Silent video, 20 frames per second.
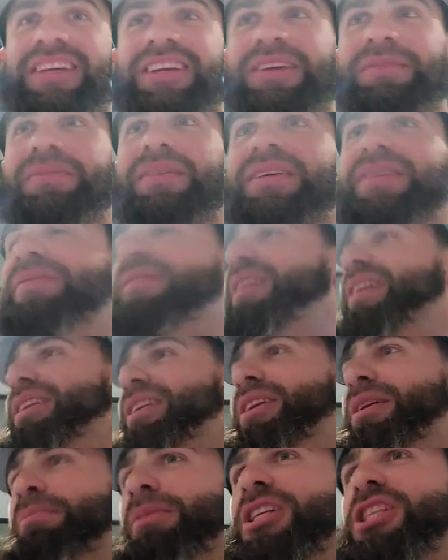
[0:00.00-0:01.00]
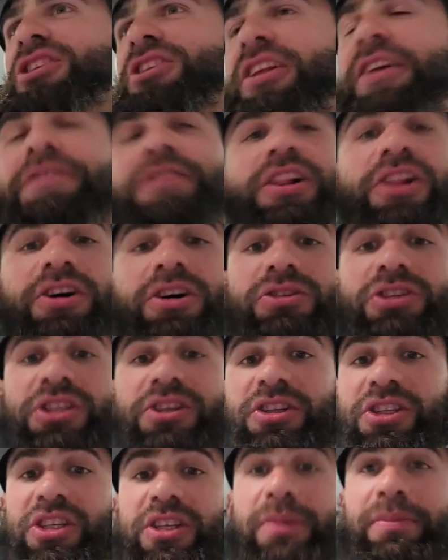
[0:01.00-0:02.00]
He must have lived close
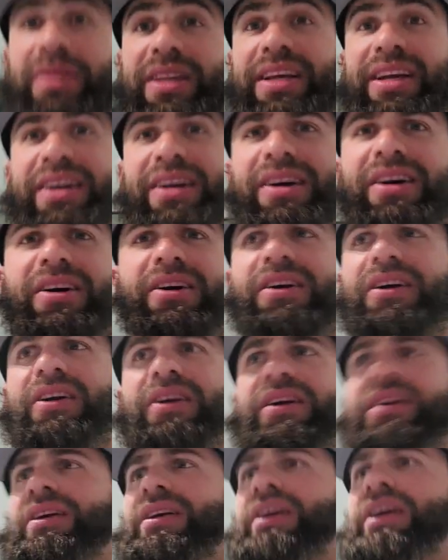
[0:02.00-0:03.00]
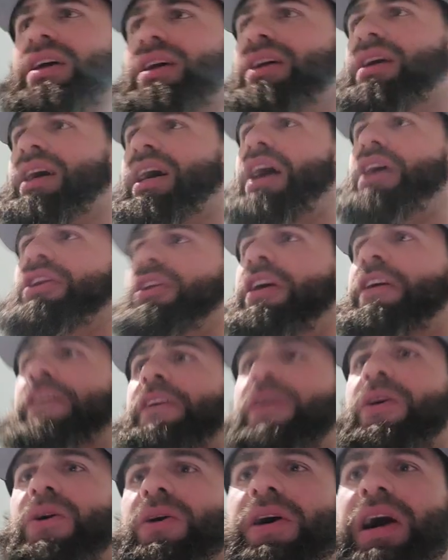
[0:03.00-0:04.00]
or something, or I don't
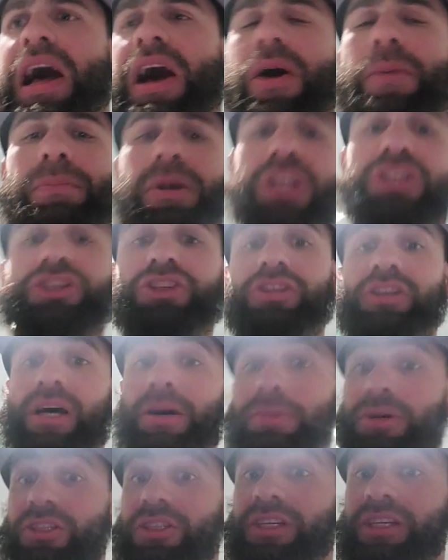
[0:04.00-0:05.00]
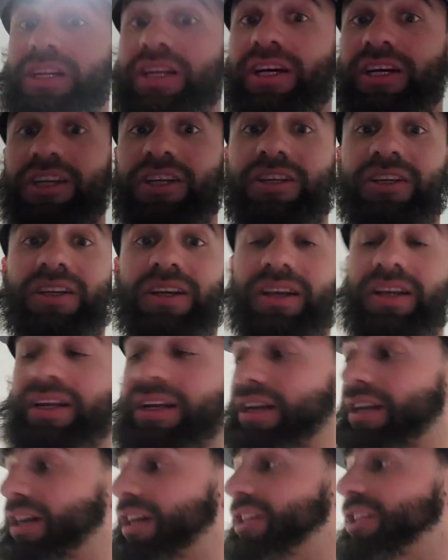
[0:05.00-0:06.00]
know how much doubles he
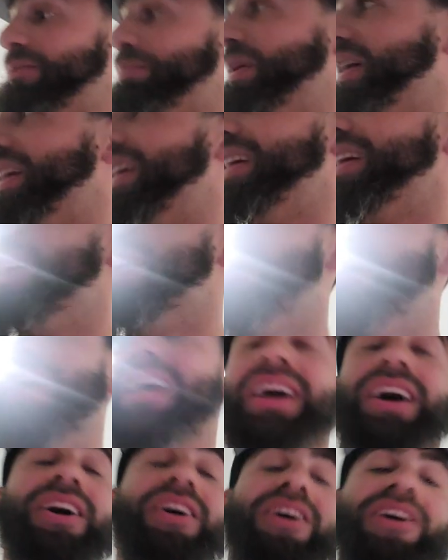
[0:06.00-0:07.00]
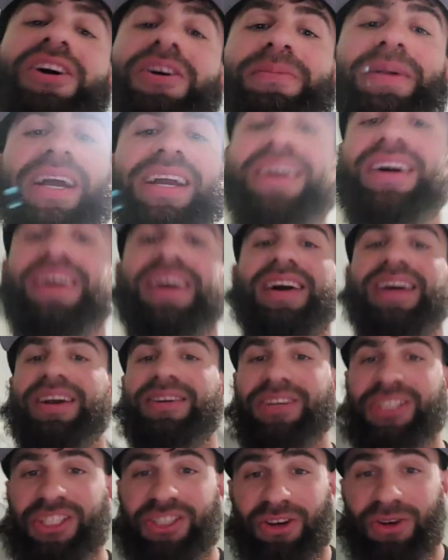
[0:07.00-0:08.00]
does, but oh my god, it
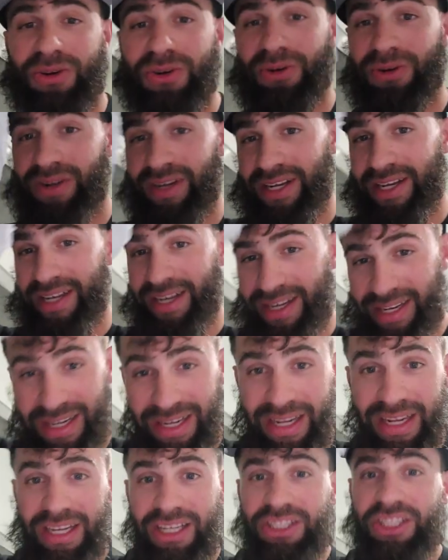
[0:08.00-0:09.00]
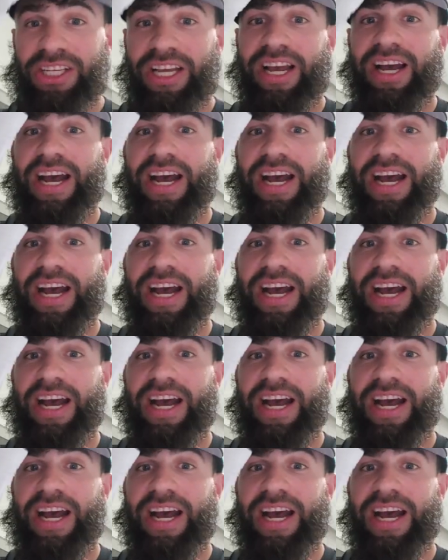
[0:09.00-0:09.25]
was so cool to say